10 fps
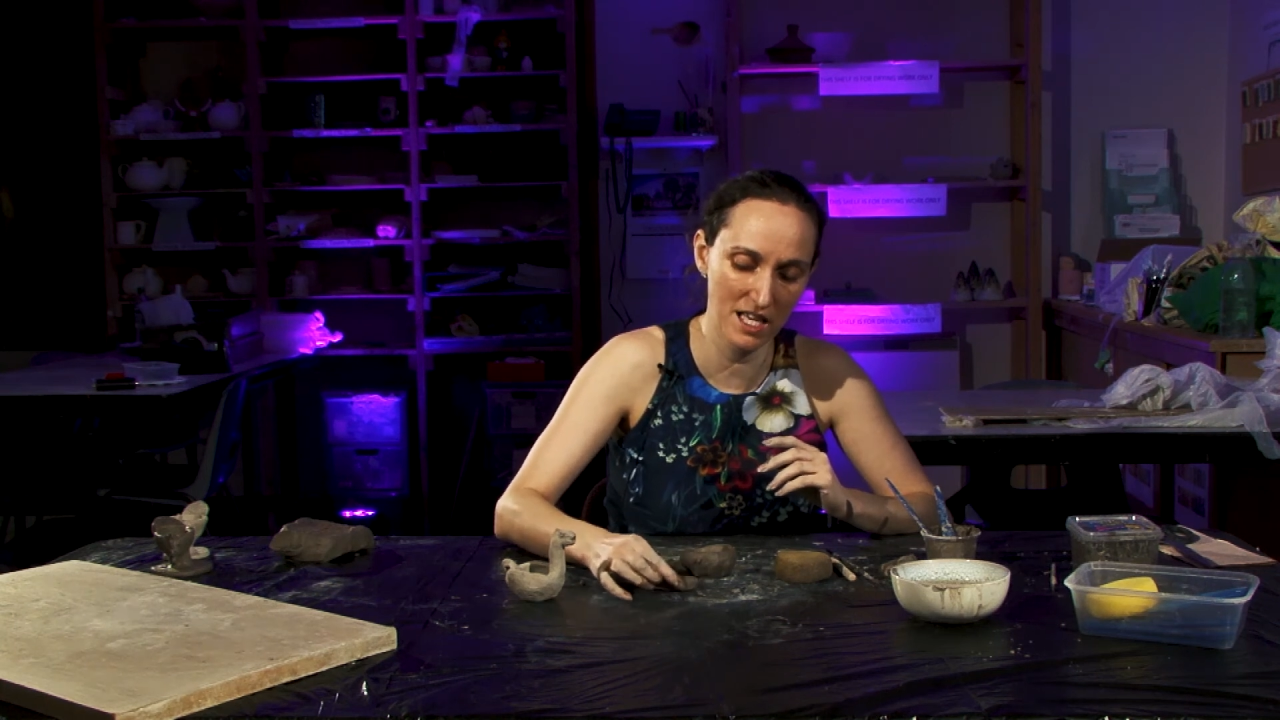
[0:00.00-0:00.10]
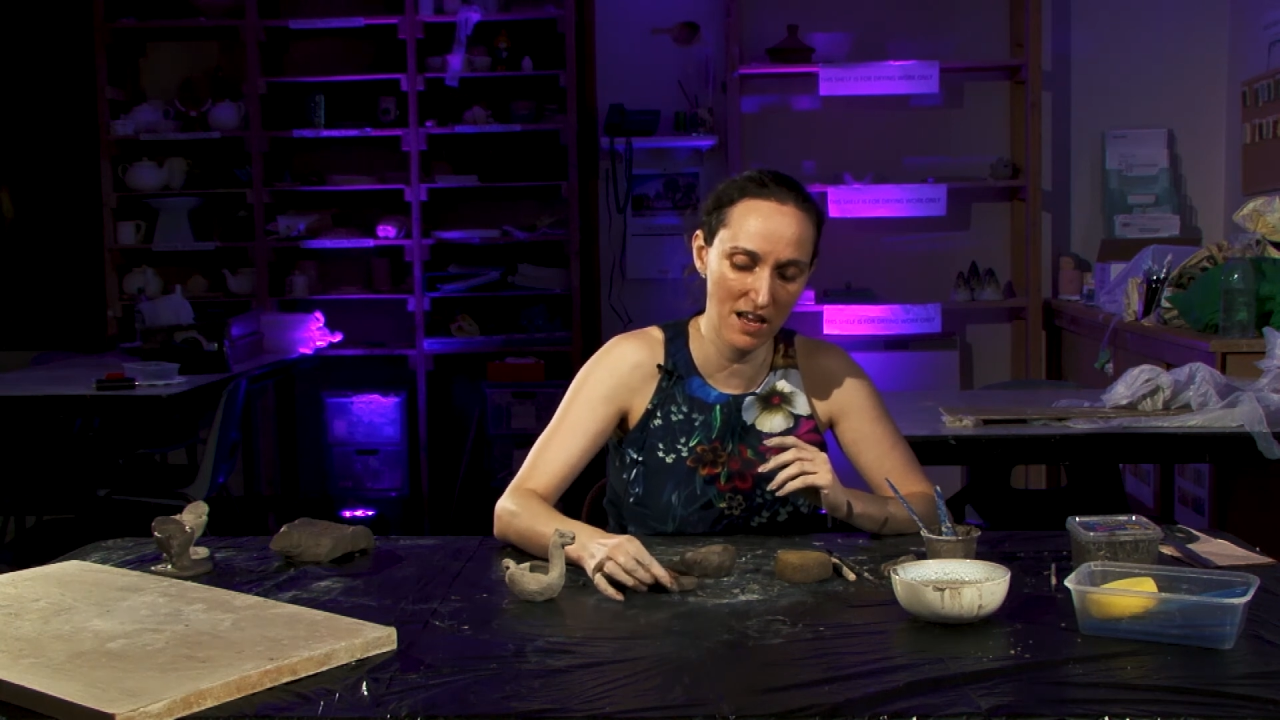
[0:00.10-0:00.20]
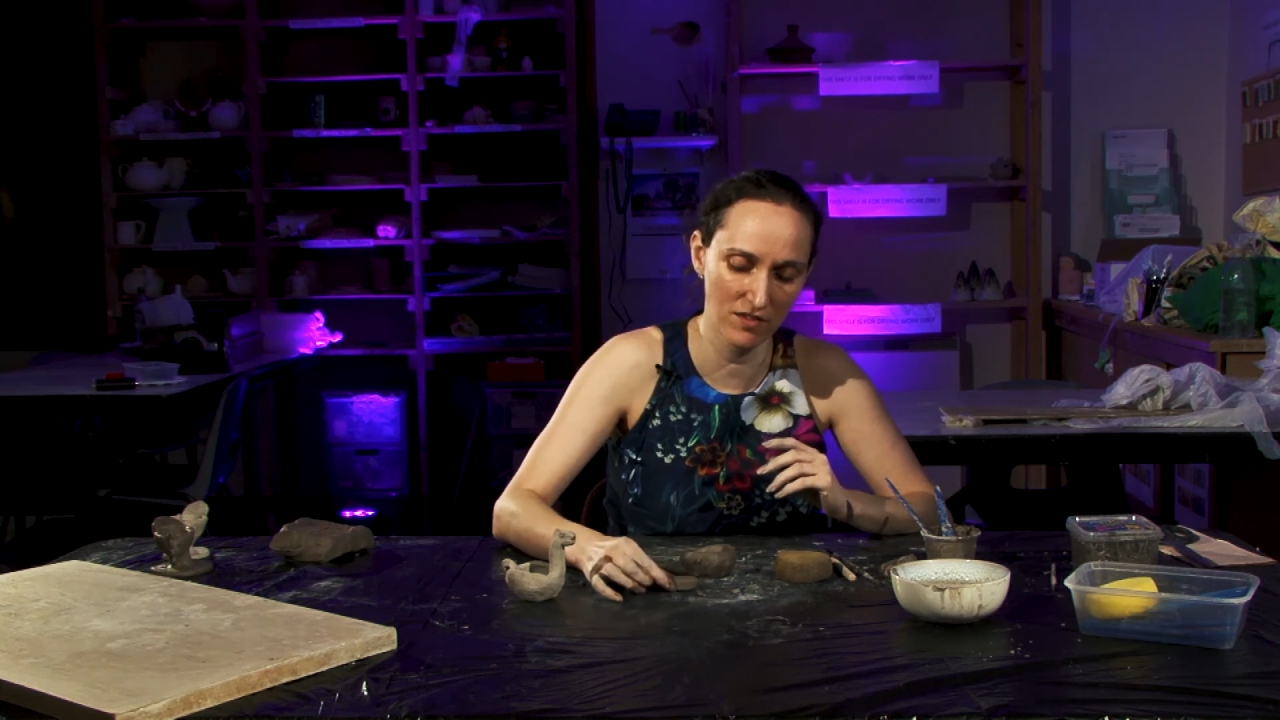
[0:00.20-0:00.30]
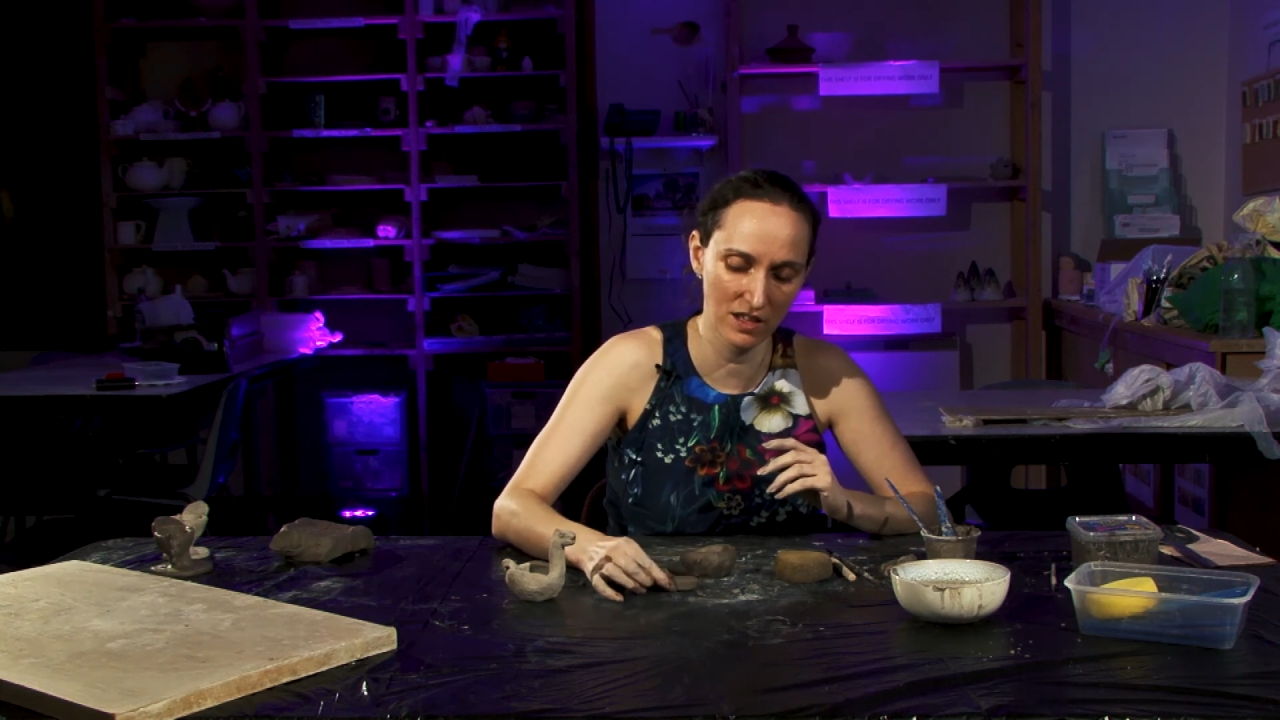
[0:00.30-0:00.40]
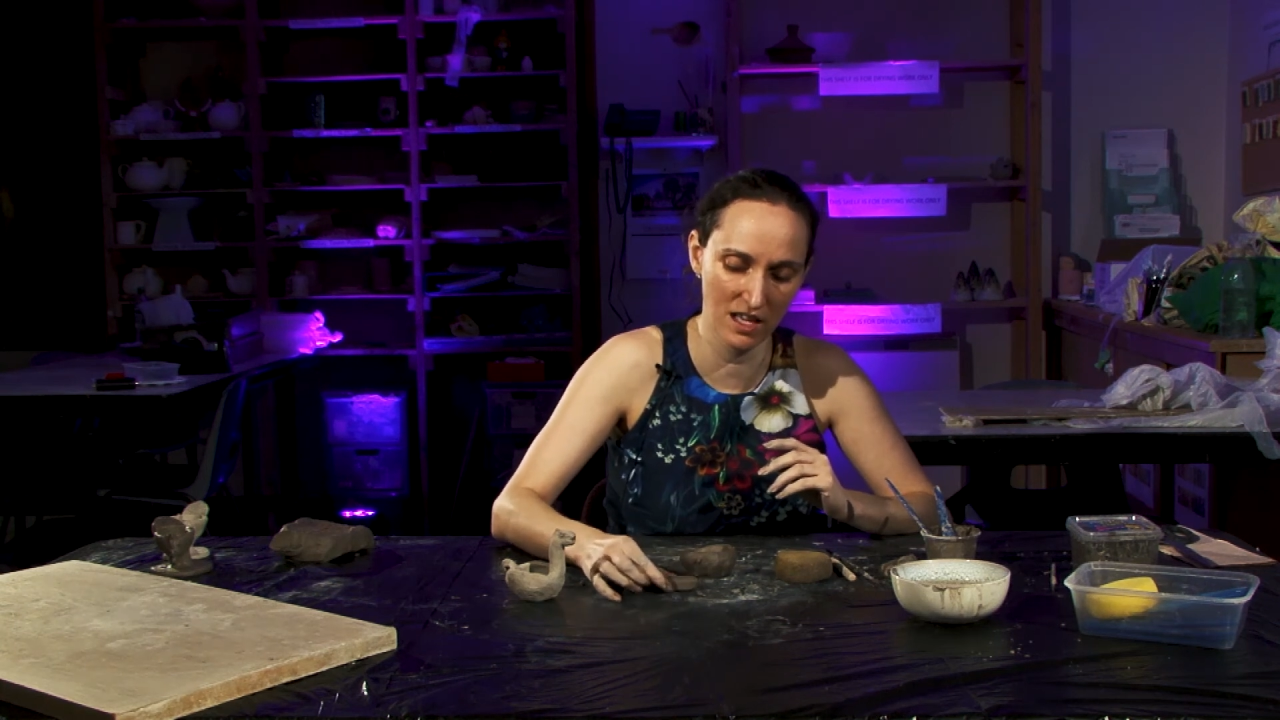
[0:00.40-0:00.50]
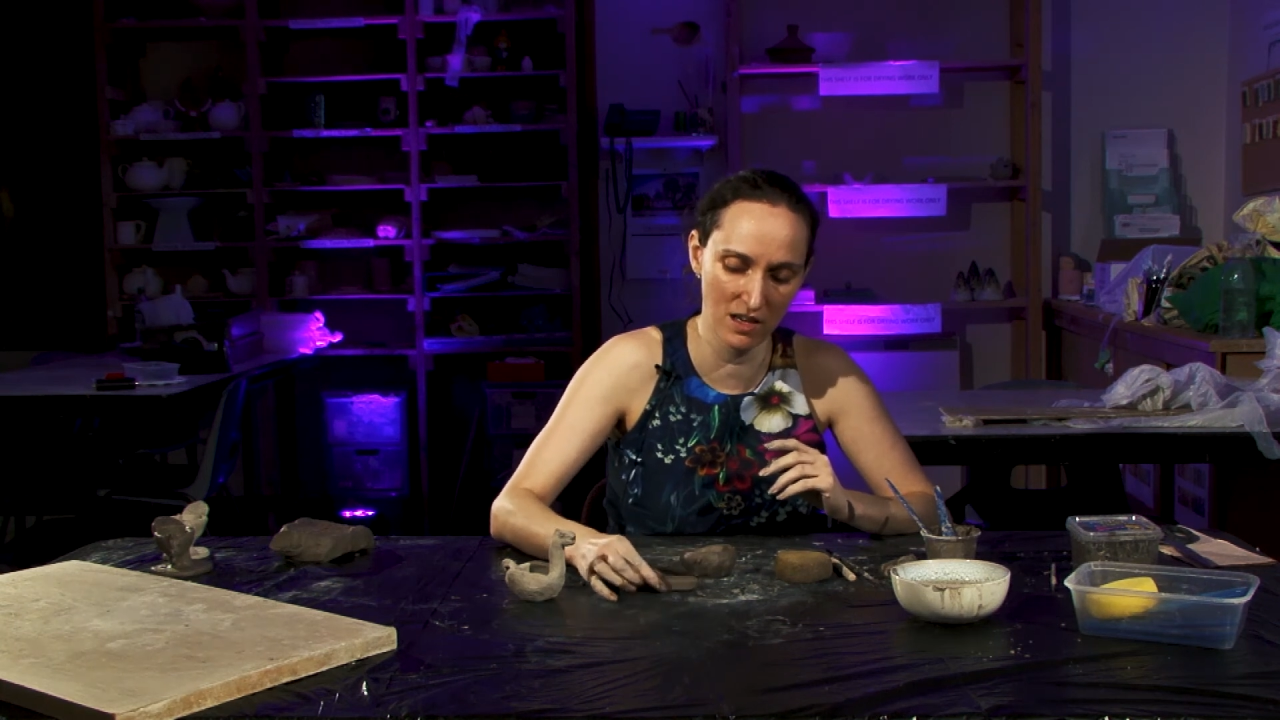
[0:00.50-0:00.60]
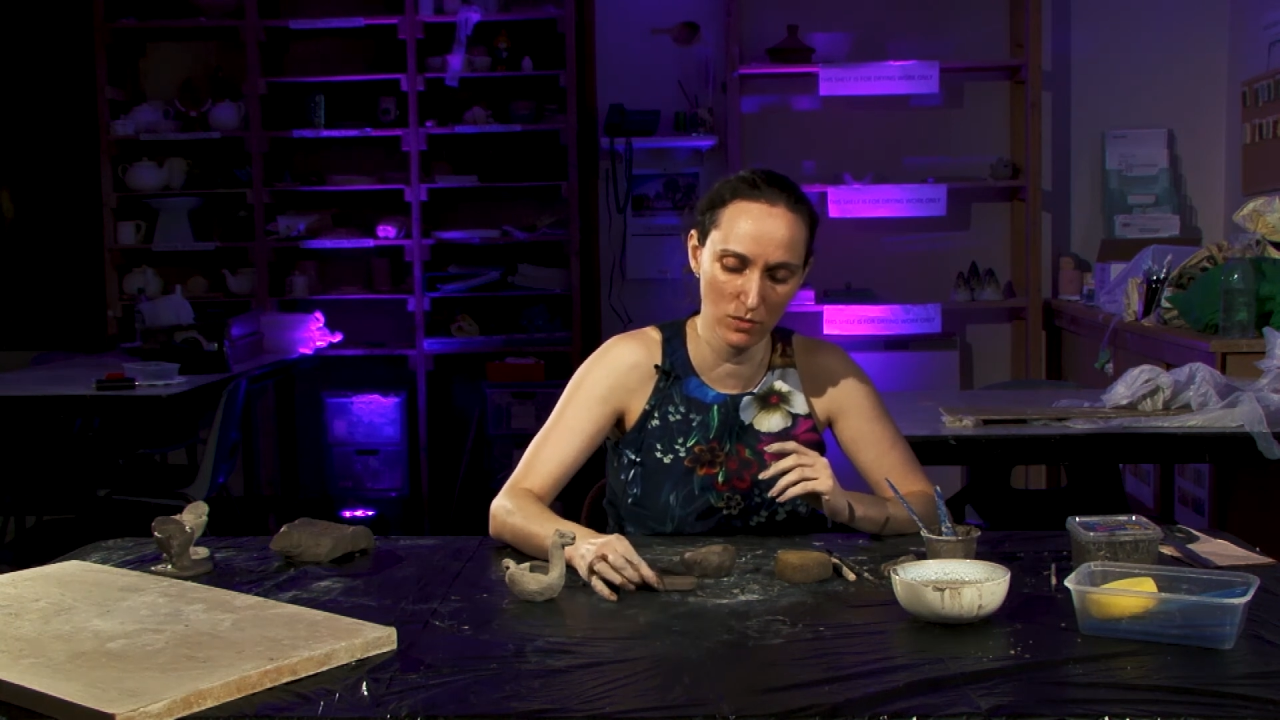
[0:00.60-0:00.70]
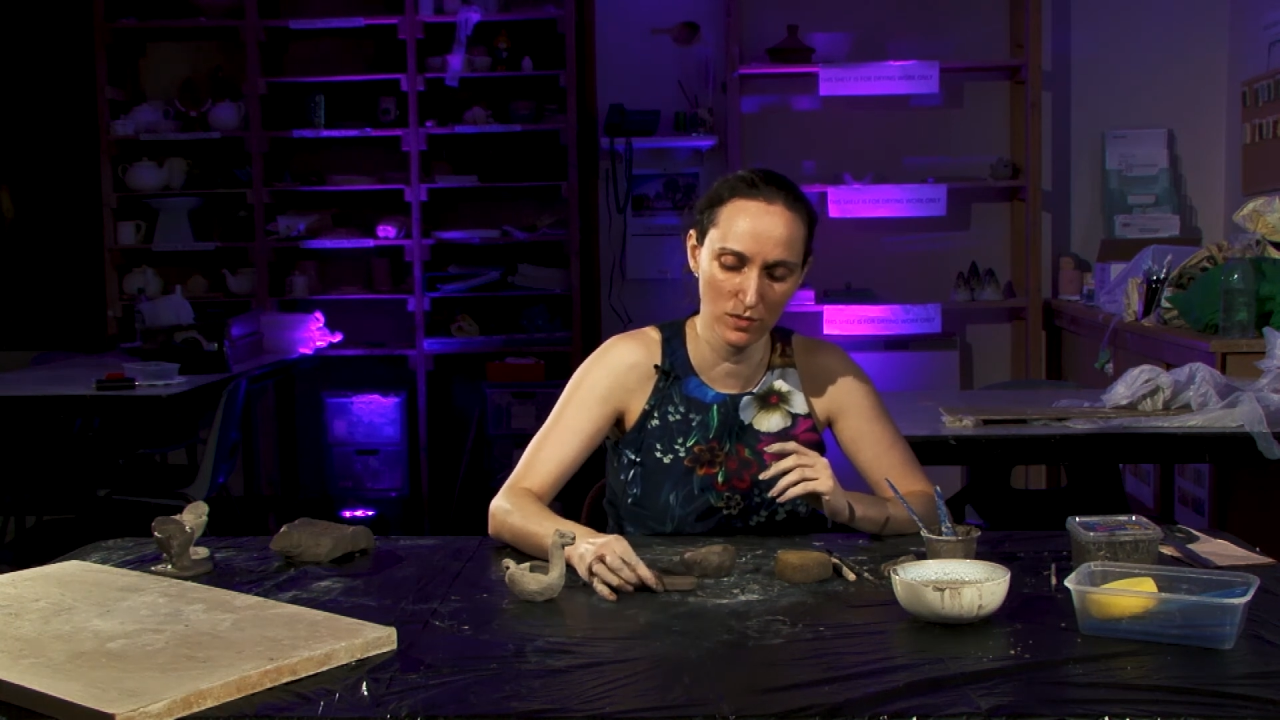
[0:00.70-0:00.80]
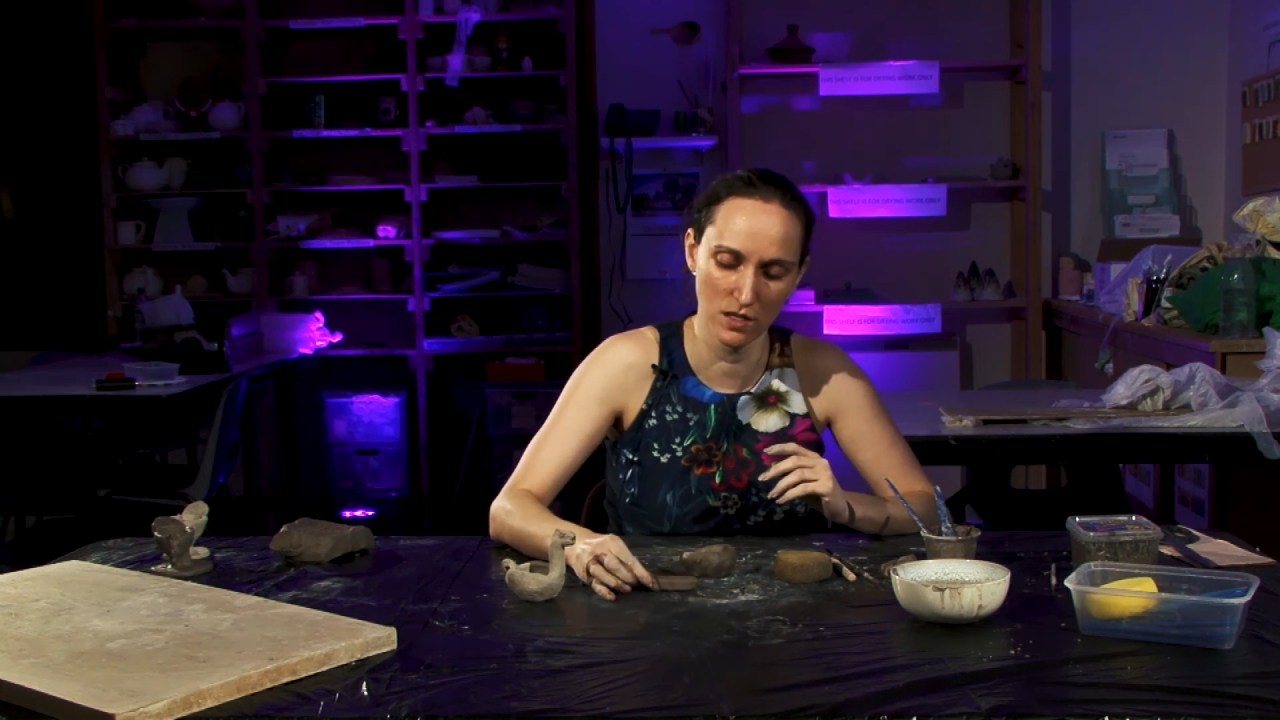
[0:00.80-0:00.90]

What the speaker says: everything else,